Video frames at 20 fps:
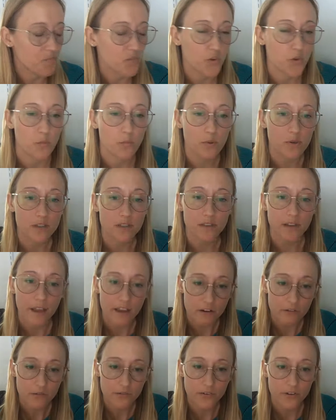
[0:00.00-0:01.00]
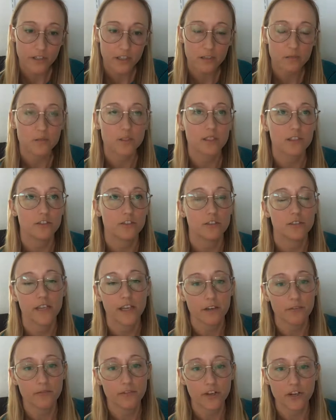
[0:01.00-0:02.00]
you put 10 frames in your
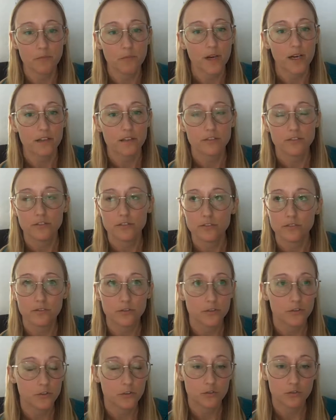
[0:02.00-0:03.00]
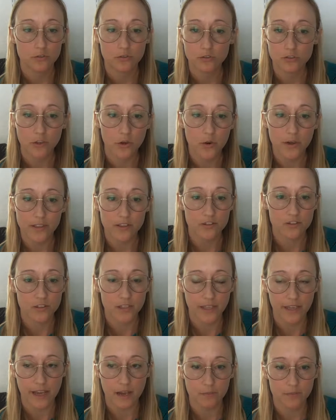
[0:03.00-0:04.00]
10 frame box, so there's no extra
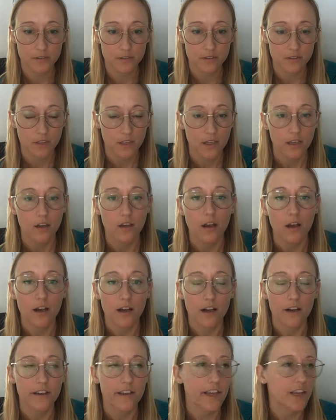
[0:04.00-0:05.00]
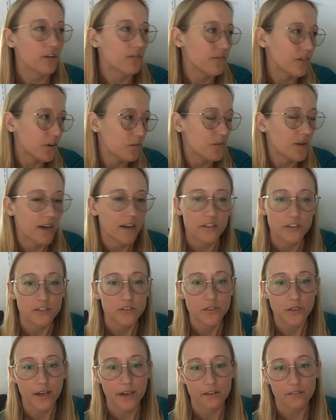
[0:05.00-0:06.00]
gaps. 8 frame box,
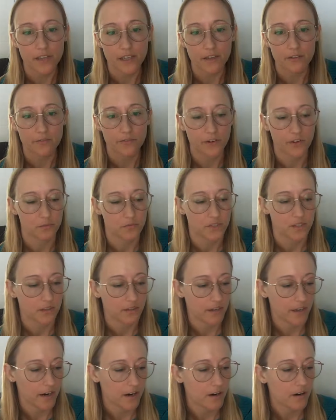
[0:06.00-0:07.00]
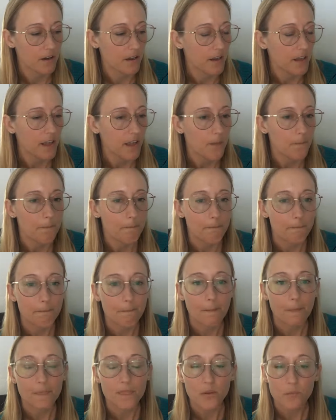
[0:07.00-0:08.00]
you have 8 frames in there.
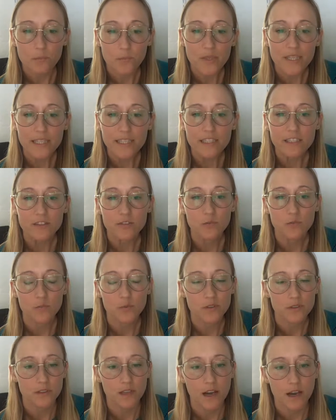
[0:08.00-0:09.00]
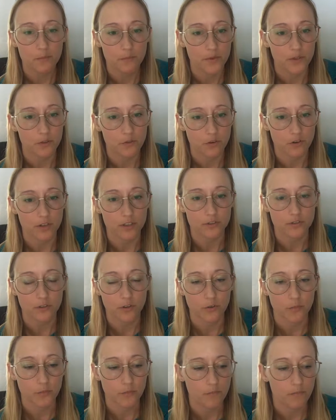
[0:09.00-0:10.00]
The bees would not build cross
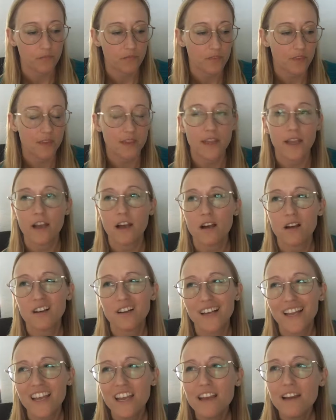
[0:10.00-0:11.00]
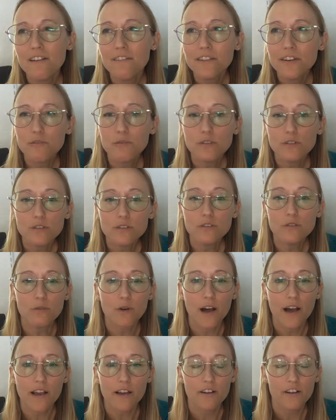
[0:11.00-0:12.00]
comb. Now, every once in a
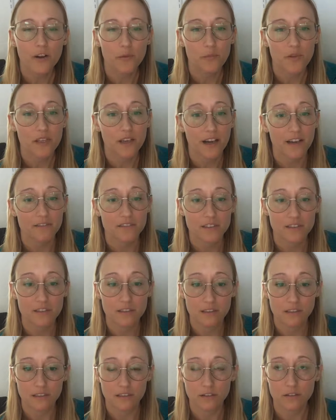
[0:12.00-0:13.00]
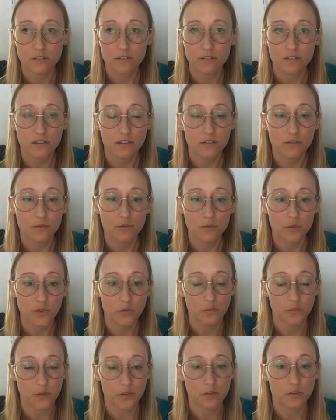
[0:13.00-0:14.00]
while, a beehive still
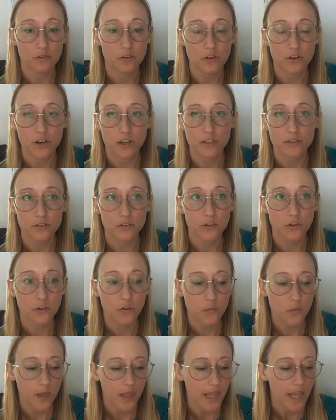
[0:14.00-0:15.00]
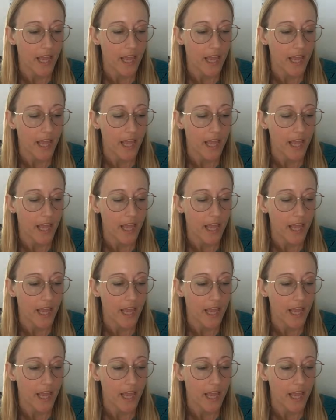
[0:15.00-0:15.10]
would build cross comb,